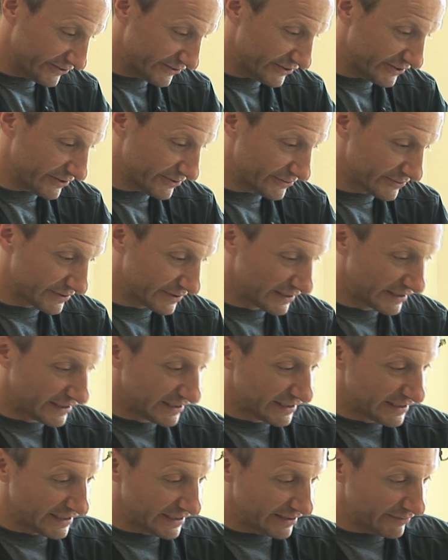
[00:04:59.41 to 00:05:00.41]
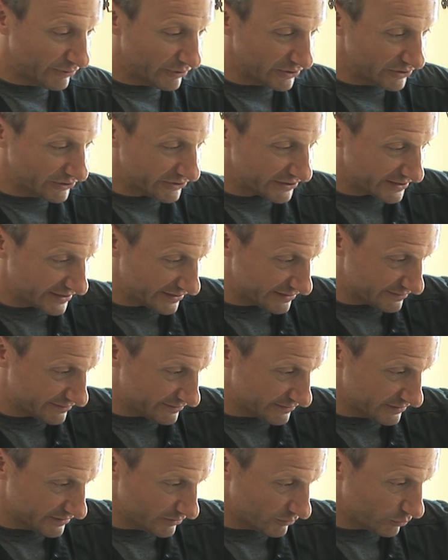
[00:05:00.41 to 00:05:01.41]
So if we look at
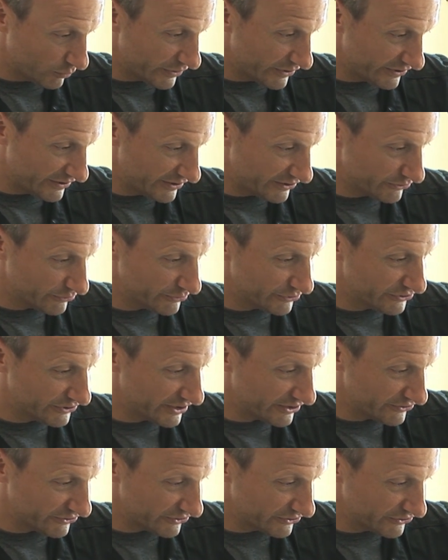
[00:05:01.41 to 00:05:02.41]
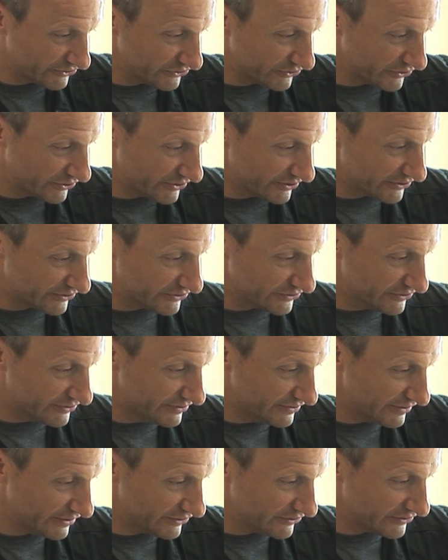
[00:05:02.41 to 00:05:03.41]
where his recession starts,
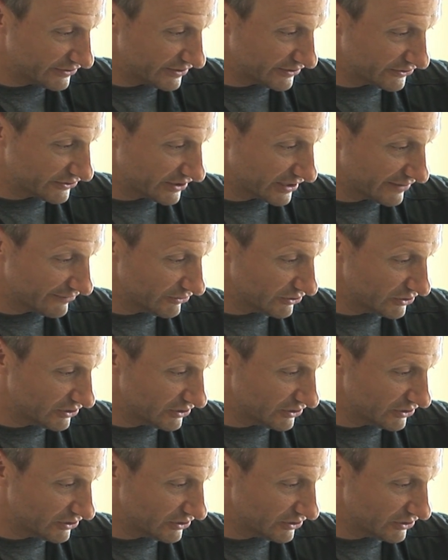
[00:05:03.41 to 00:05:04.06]
it's, it's kind of a